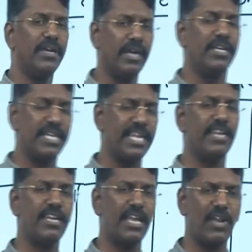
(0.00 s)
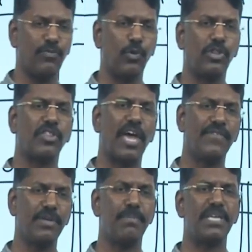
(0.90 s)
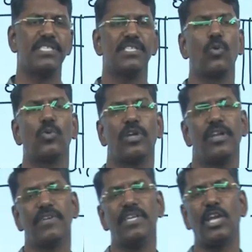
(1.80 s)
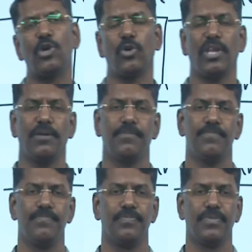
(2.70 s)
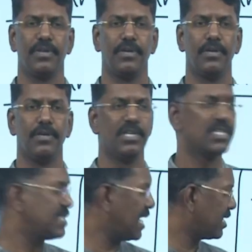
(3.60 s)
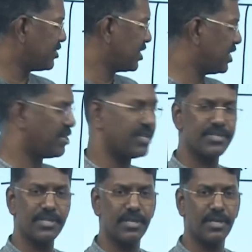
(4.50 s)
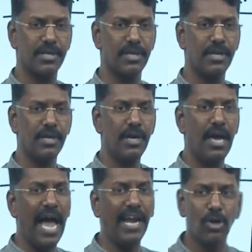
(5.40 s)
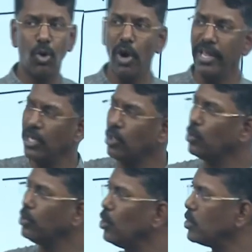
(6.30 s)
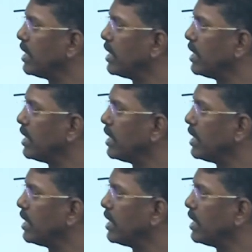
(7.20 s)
Indian Air Force is having bases outside our territory. Strategic interest. And going to those